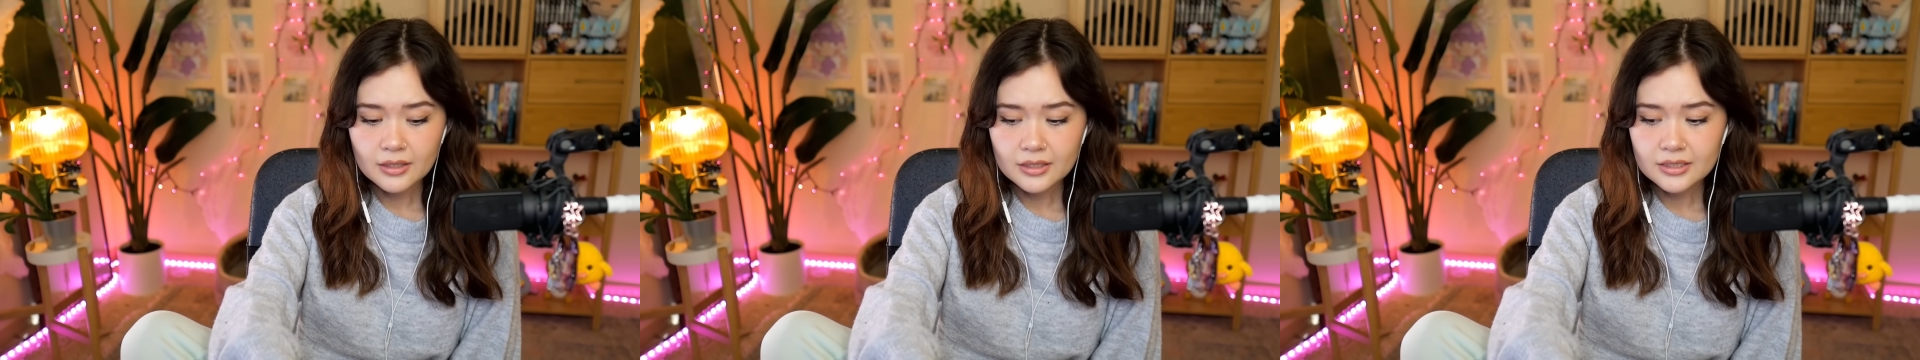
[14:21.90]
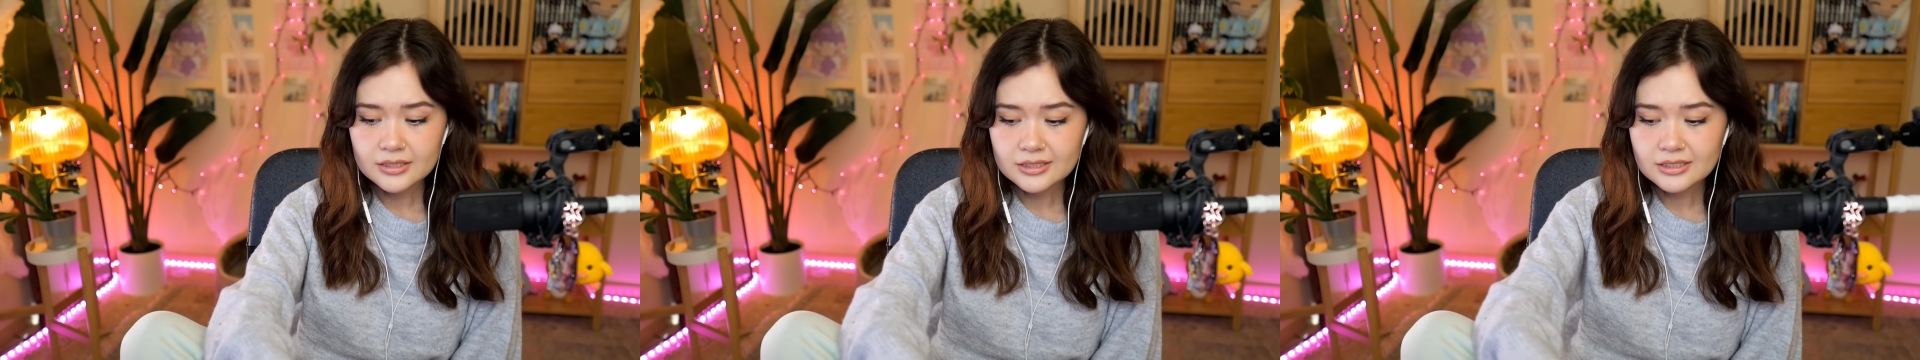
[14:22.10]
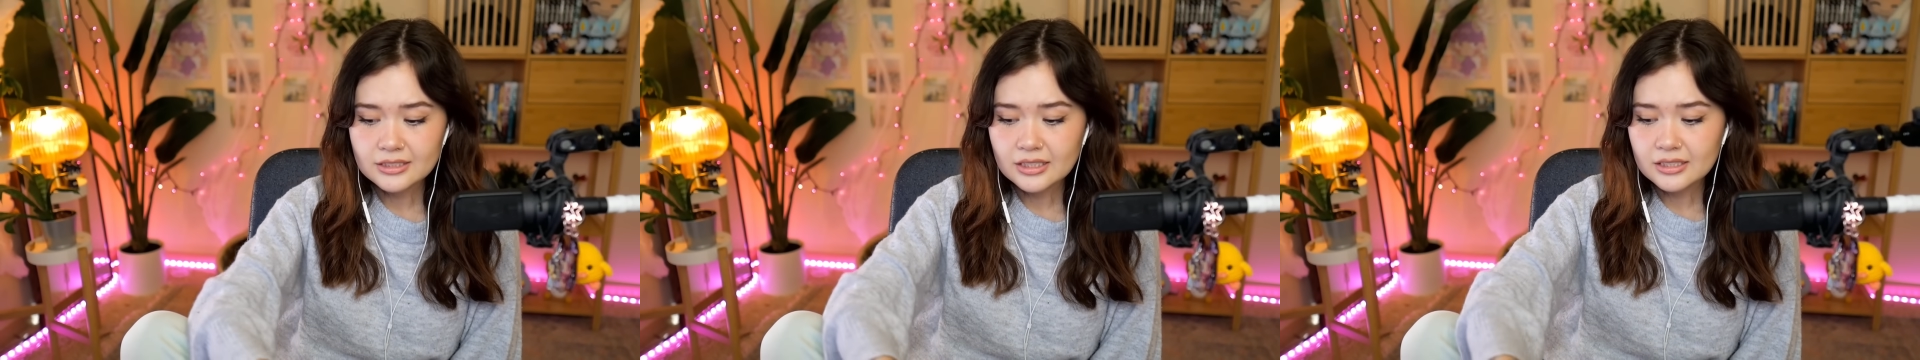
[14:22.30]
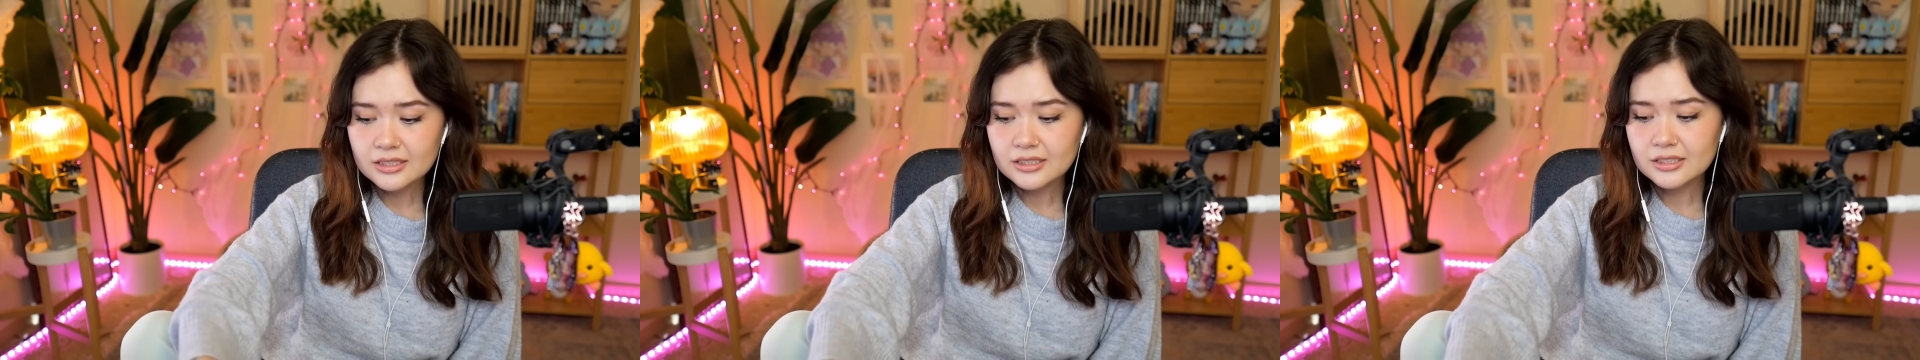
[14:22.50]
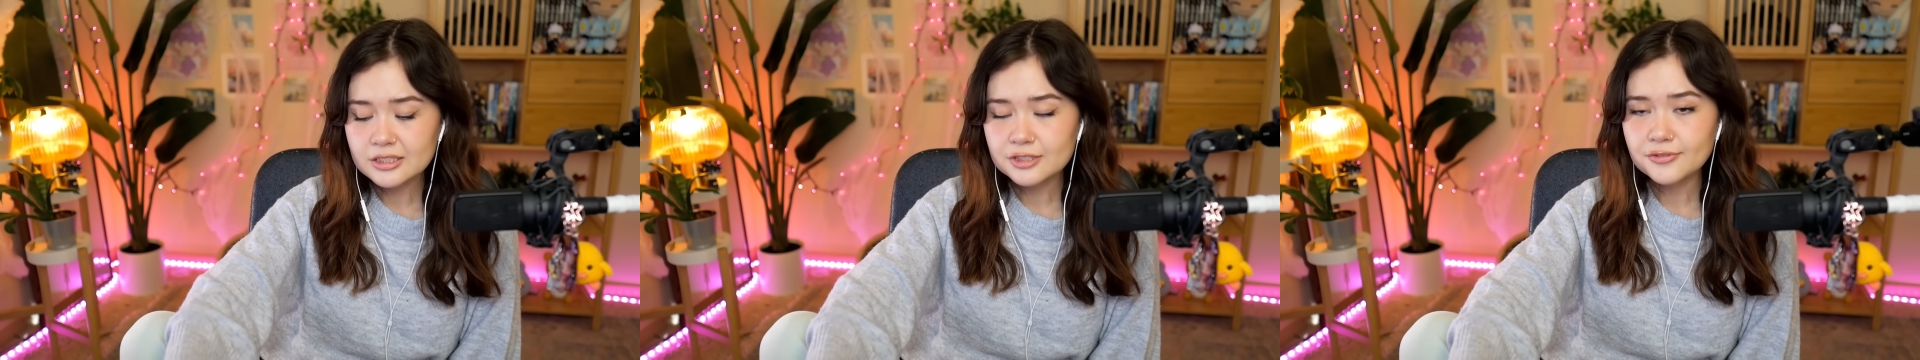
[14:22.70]
he's
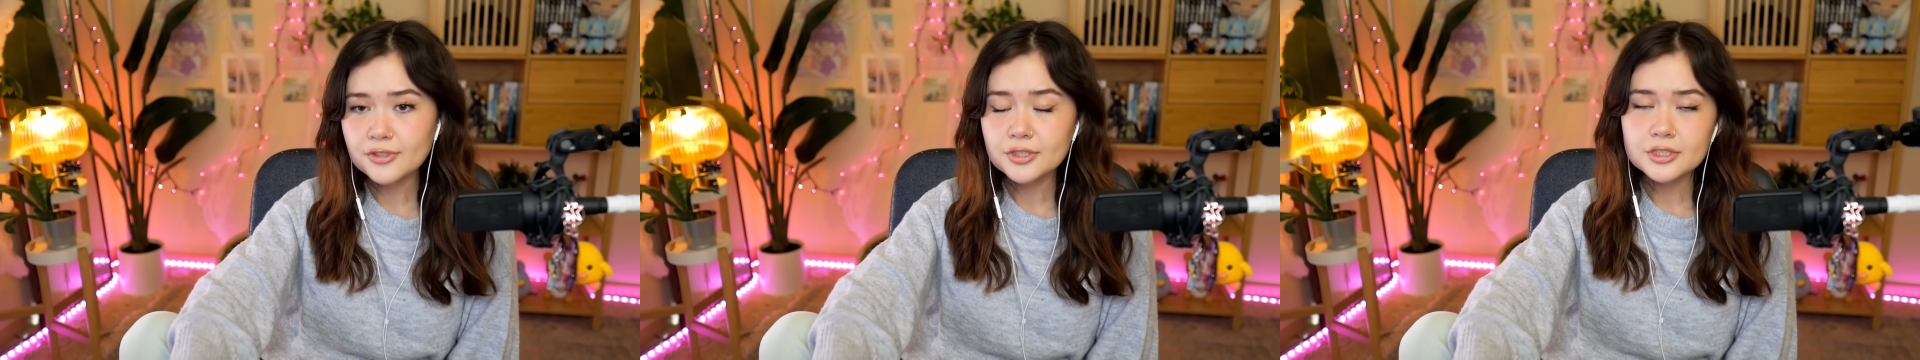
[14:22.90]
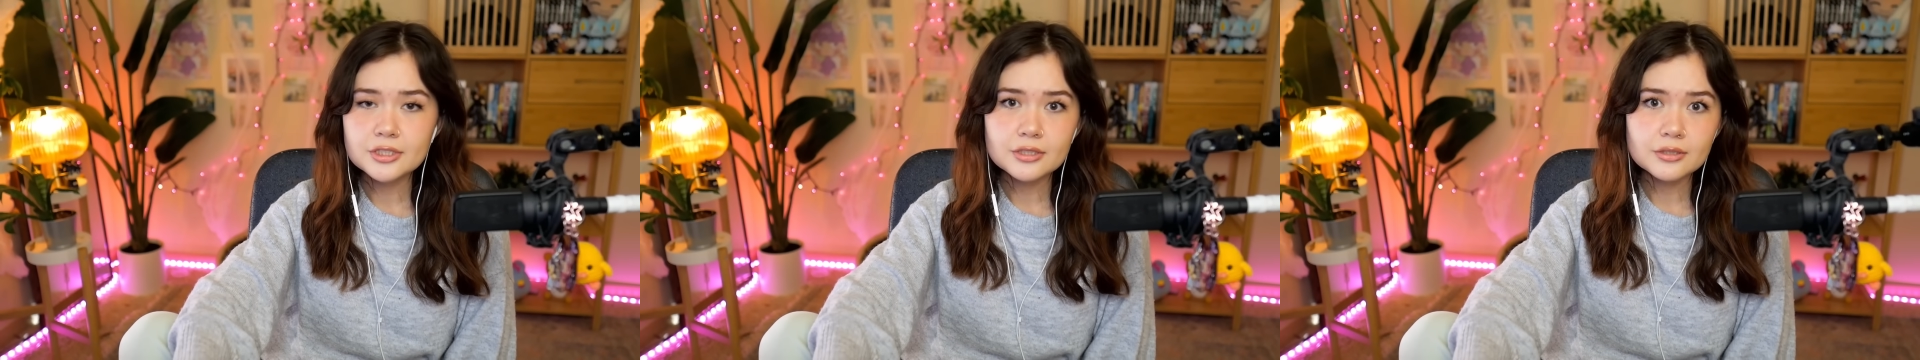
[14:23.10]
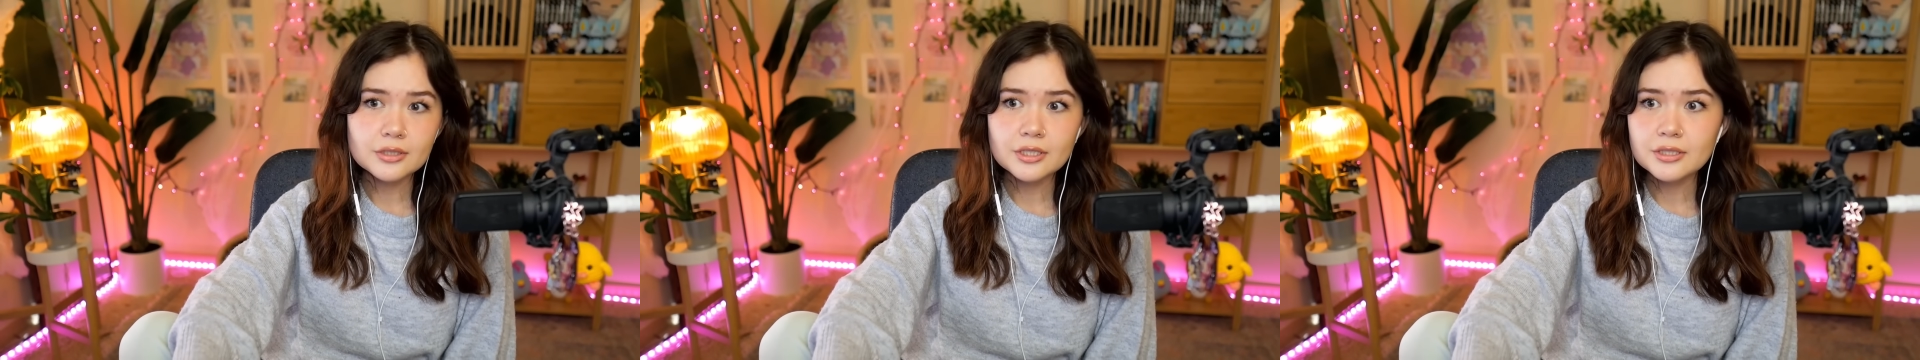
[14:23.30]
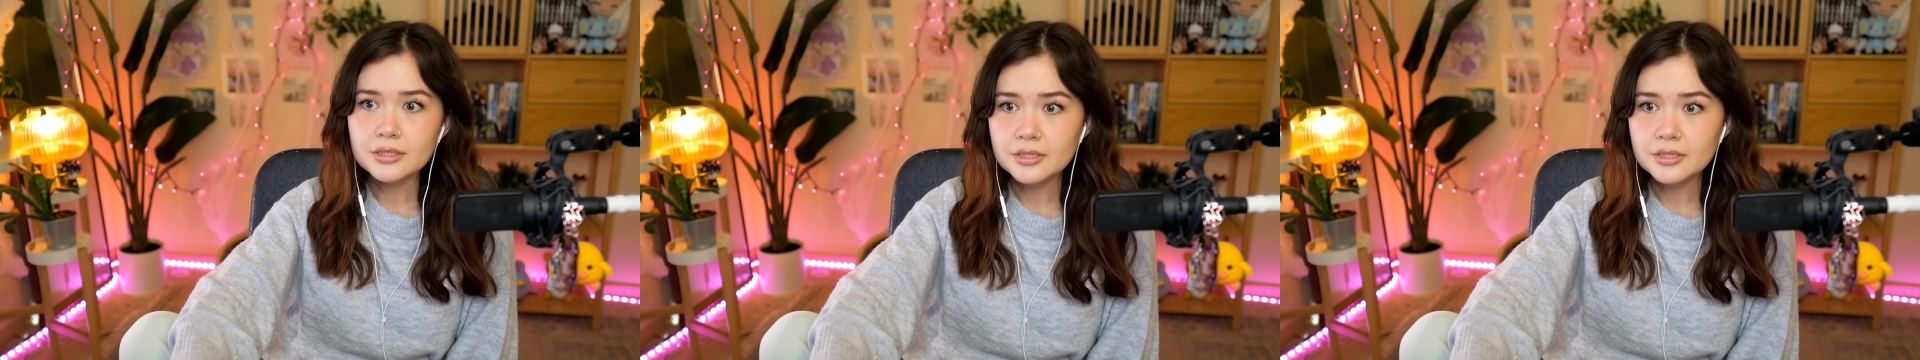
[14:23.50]
dating his first, he,